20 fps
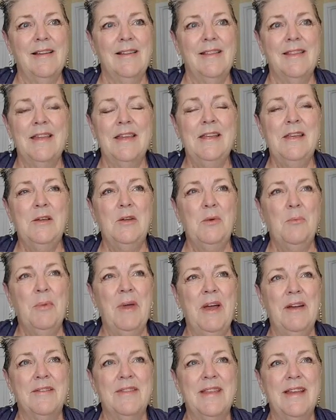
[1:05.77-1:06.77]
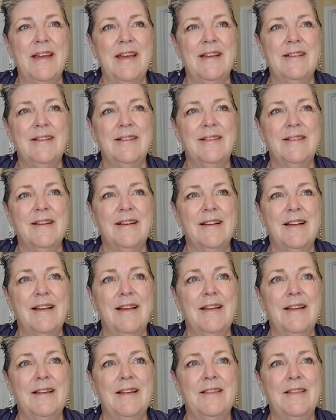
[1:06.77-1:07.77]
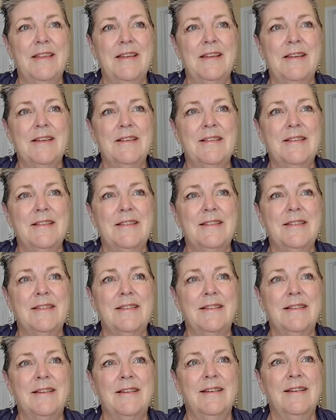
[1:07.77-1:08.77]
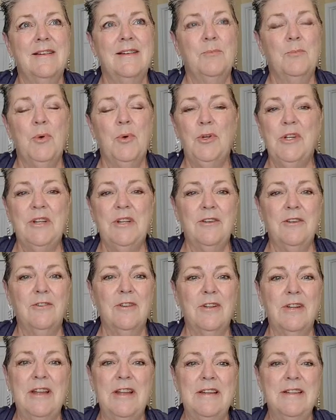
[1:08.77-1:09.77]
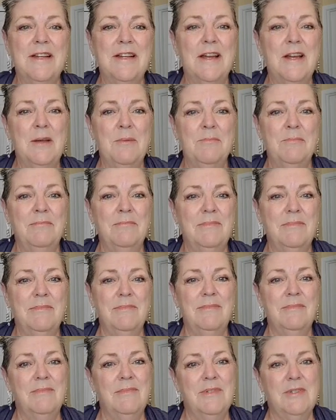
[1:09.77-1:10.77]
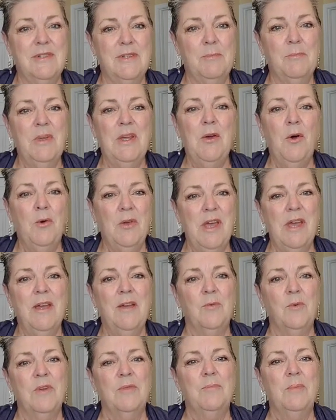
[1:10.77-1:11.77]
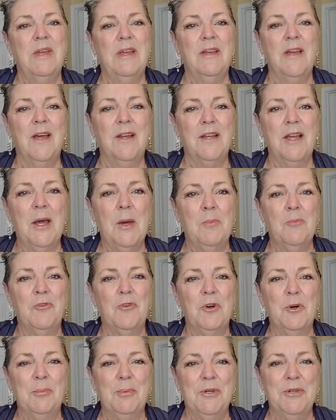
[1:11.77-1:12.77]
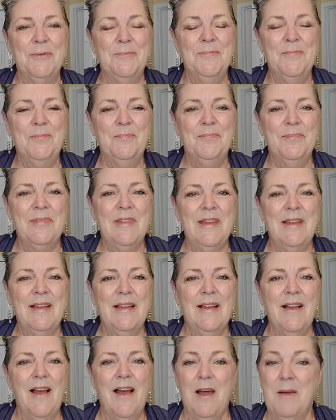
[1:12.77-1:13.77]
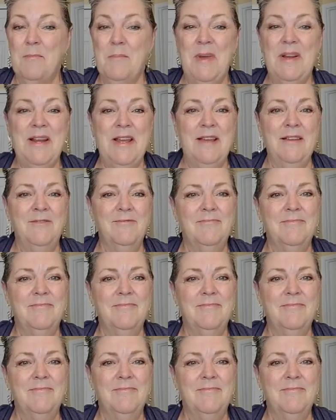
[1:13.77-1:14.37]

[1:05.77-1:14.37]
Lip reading: thinking about that, I think it's particularly a time to be okay with being uncomfortable on many